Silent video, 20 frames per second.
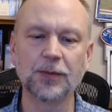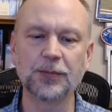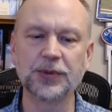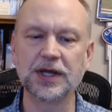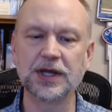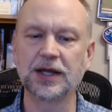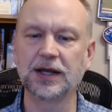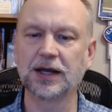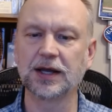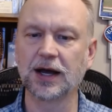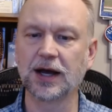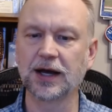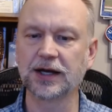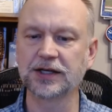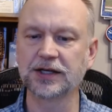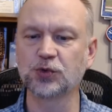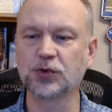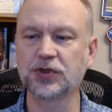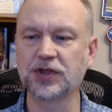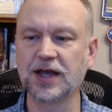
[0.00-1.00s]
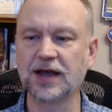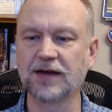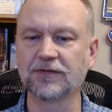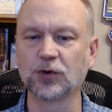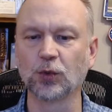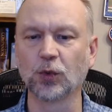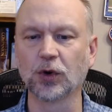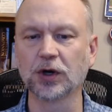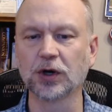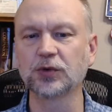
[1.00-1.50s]
be honest with you,
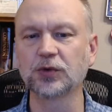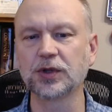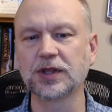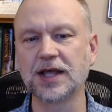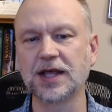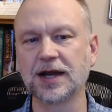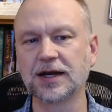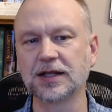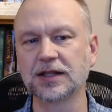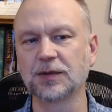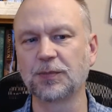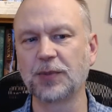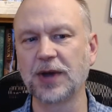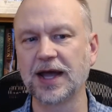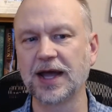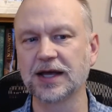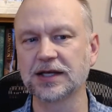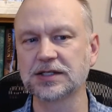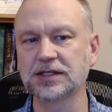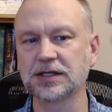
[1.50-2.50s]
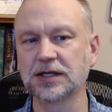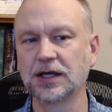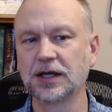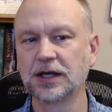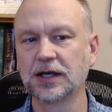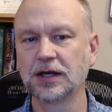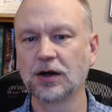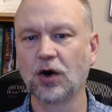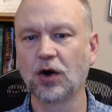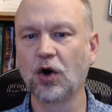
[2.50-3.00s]
having worked with that in the past,
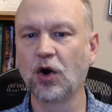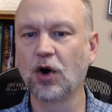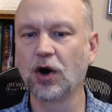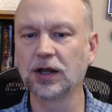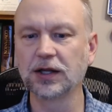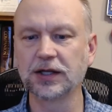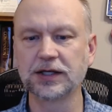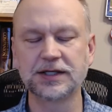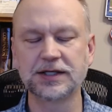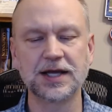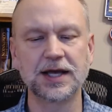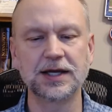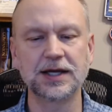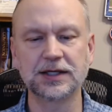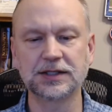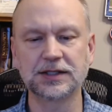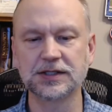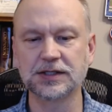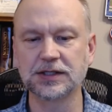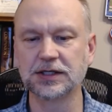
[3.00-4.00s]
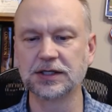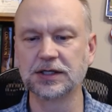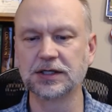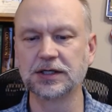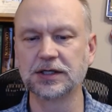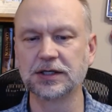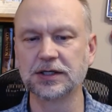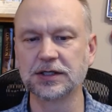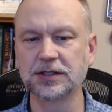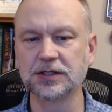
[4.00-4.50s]
all it takes
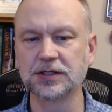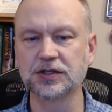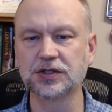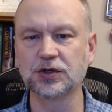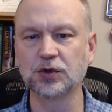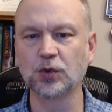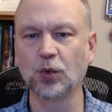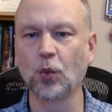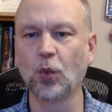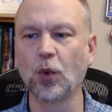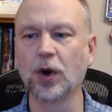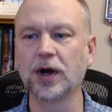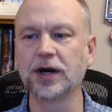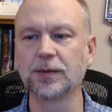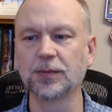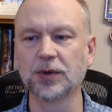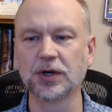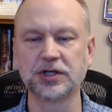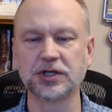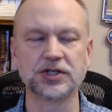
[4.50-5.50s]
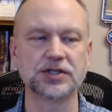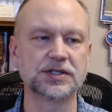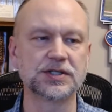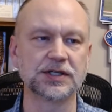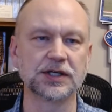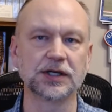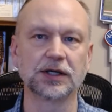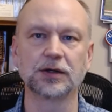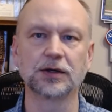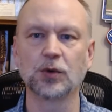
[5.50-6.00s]
is one
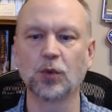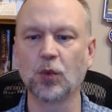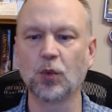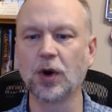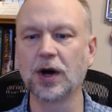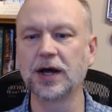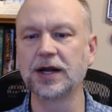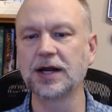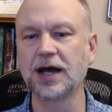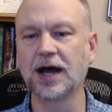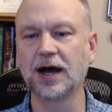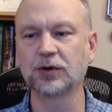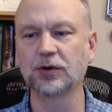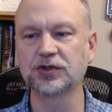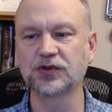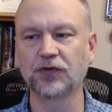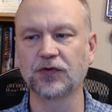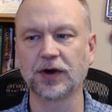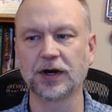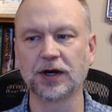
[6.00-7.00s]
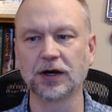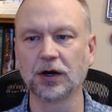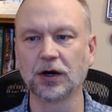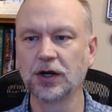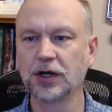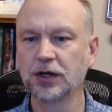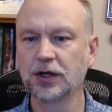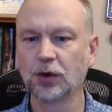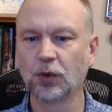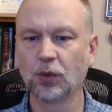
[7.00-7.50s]
emergency, one house fire,
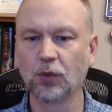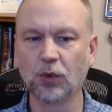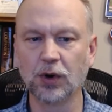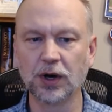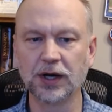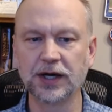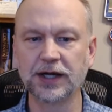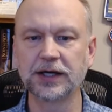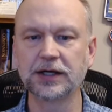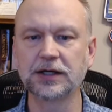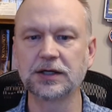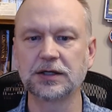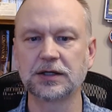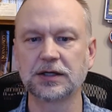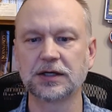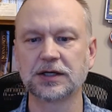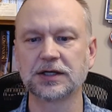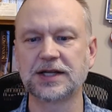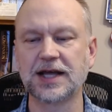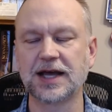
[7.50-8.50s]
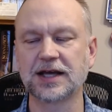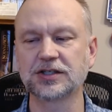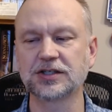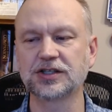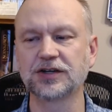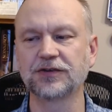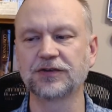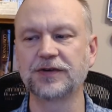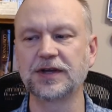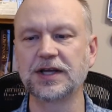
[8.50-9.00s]
one
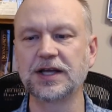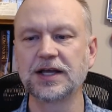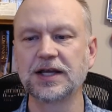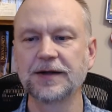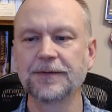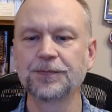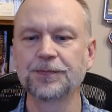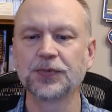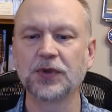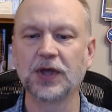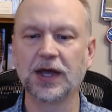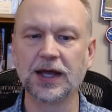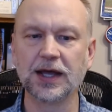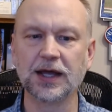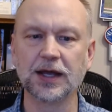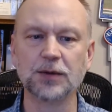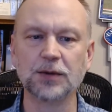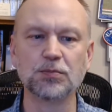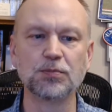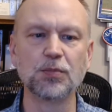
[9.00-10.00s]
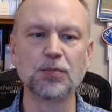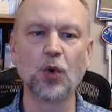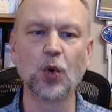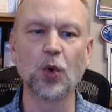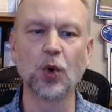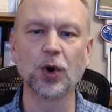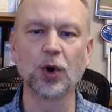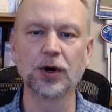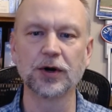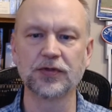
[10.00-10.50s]
catastrophe, and
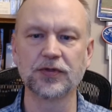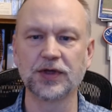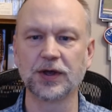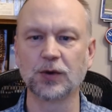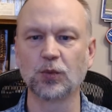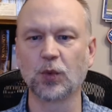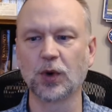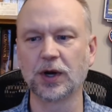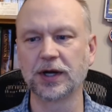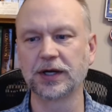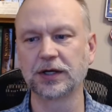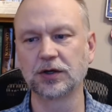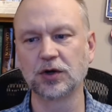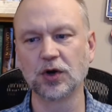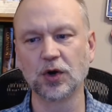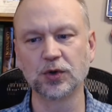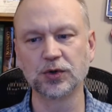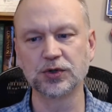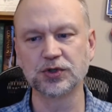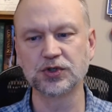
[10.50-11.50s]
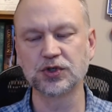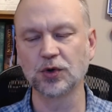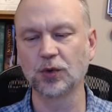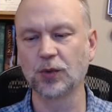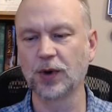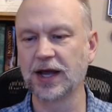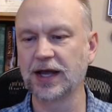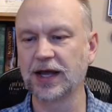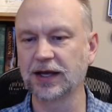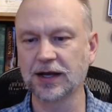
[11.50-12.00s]
more than what goes
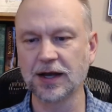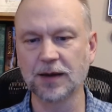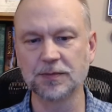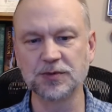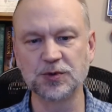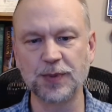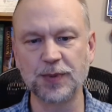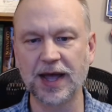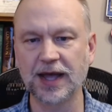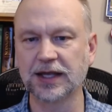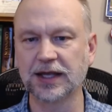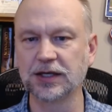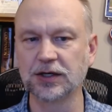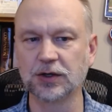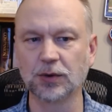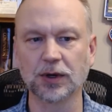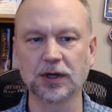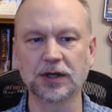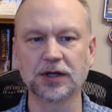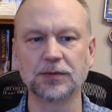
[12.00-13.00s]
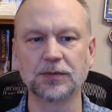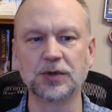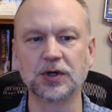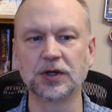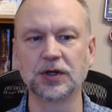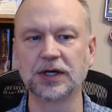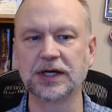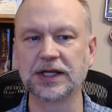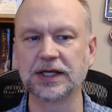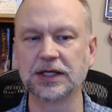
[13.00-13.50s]
away comes back into our
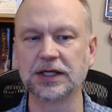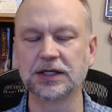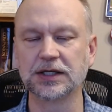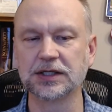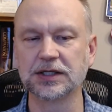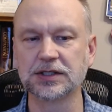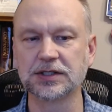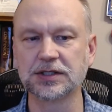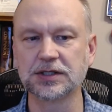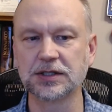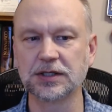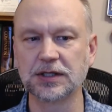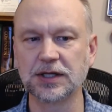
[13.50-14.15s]
community. It is